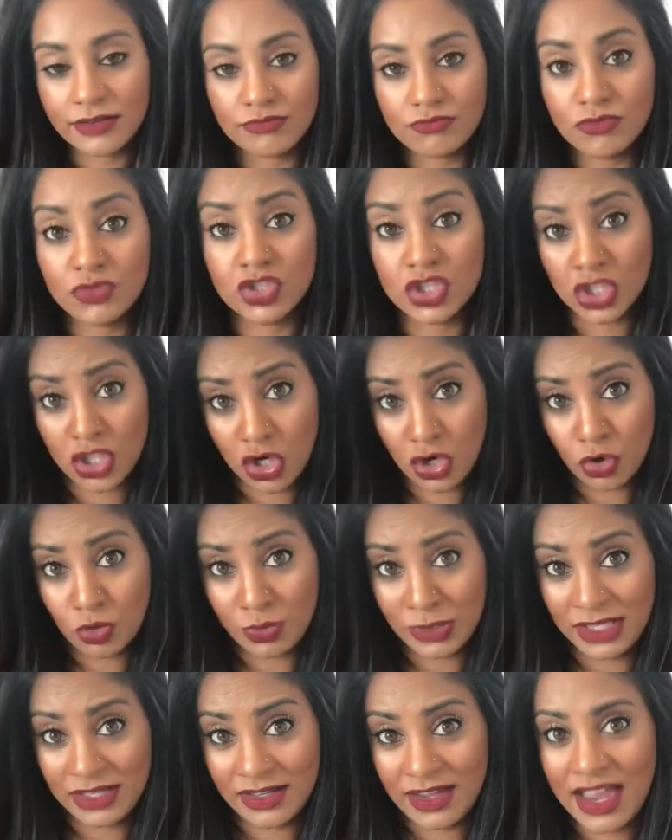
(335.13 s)

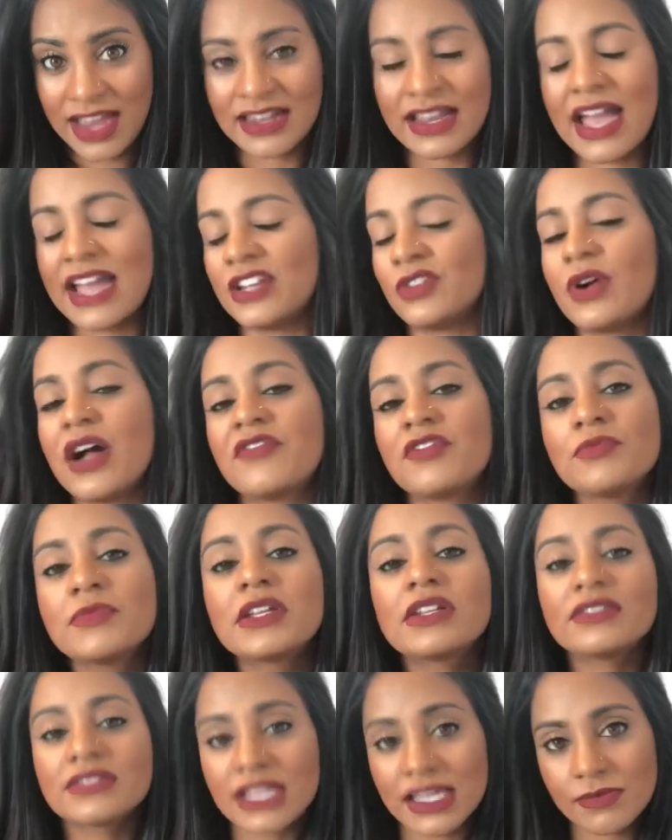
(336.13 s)
Jacoby. And I don't have a
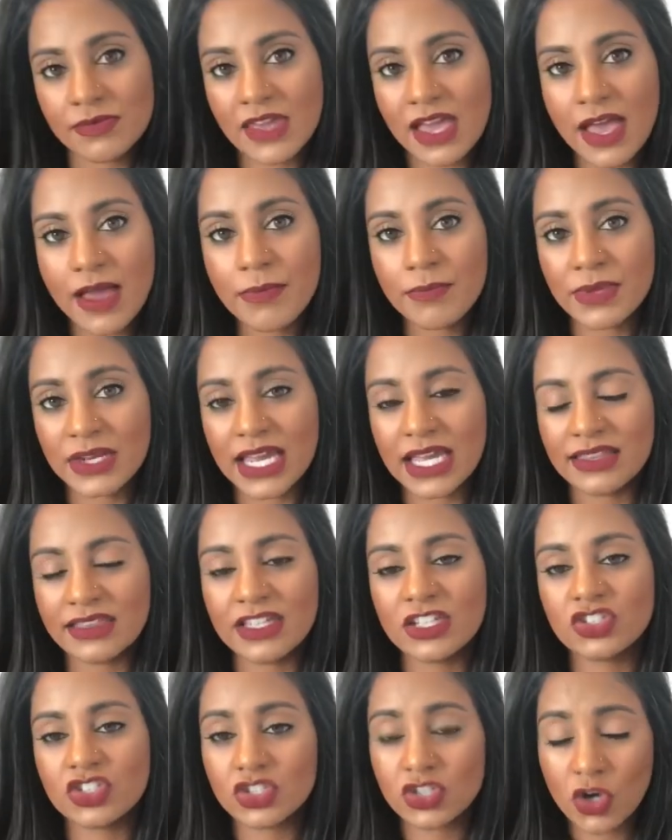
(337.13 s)
middle name yet, but I
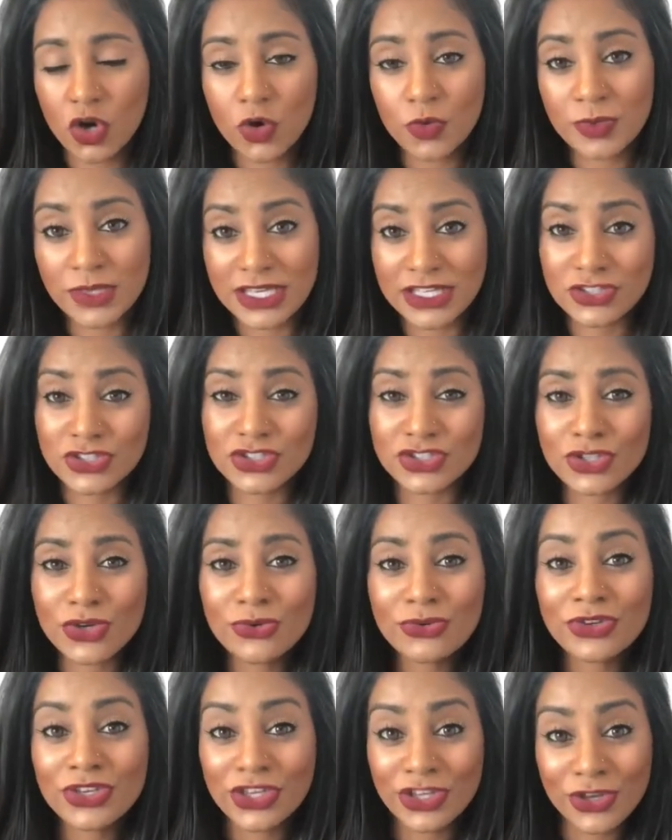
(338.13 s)
think Jacoby is
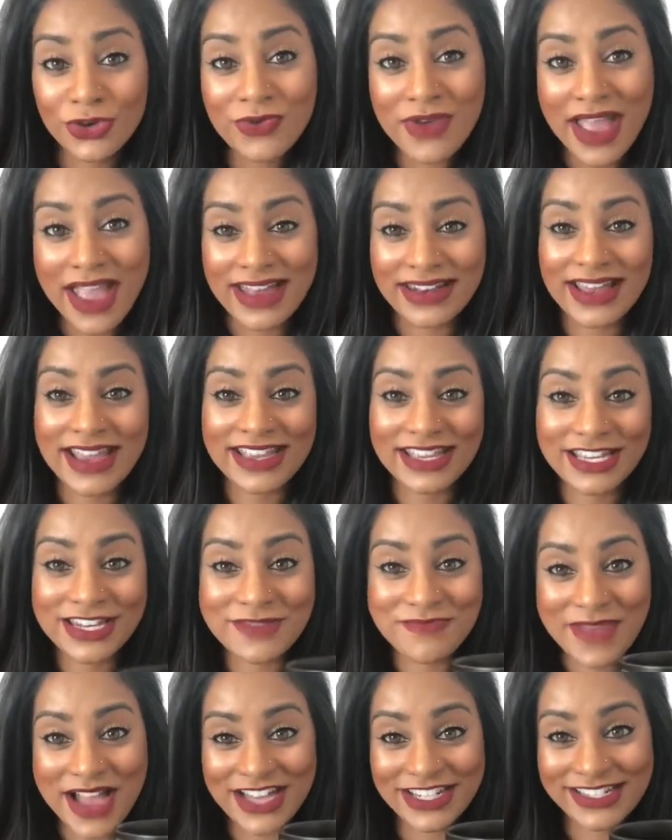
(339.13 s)
so cute, and I could
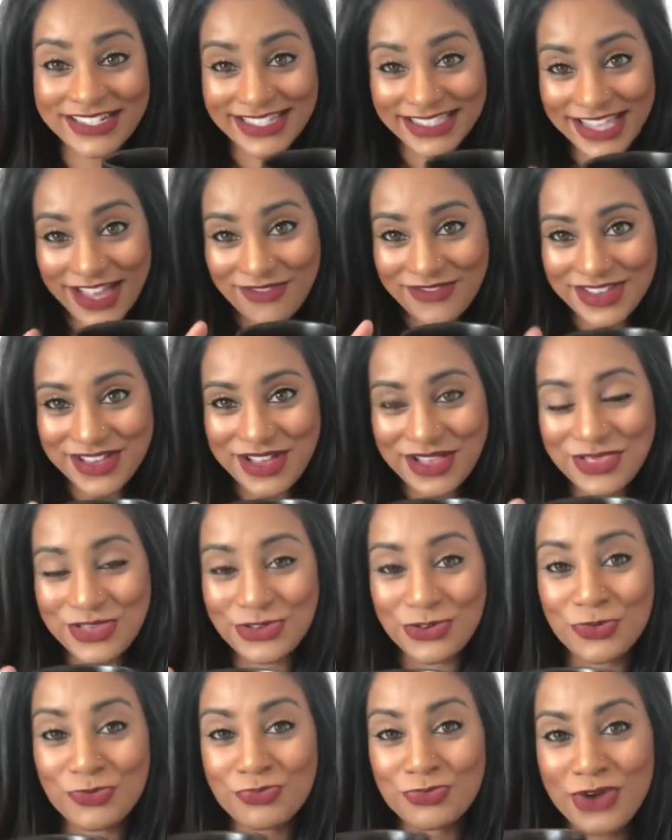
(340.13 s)
imagine us having a
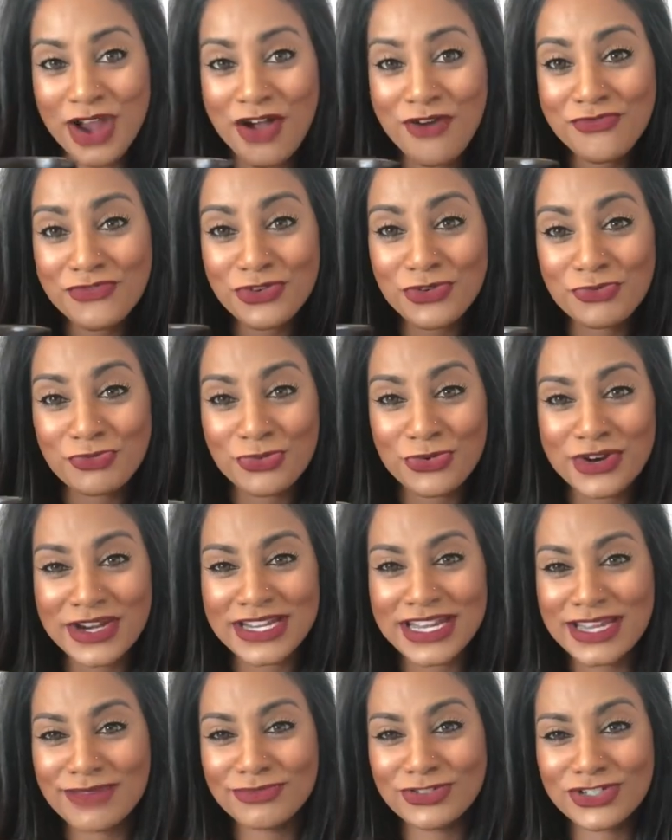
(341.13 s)
little brown little boy
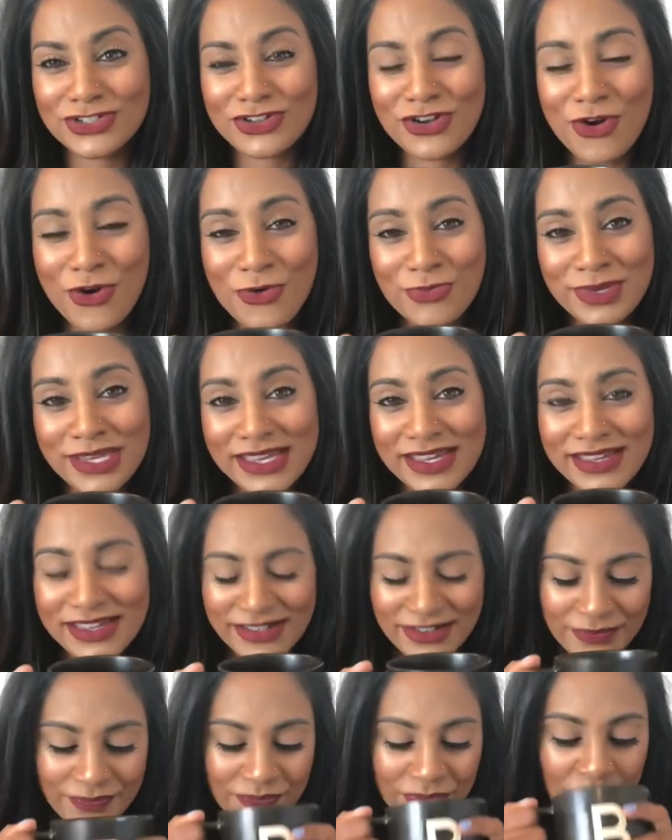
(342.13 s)
named Jacoby.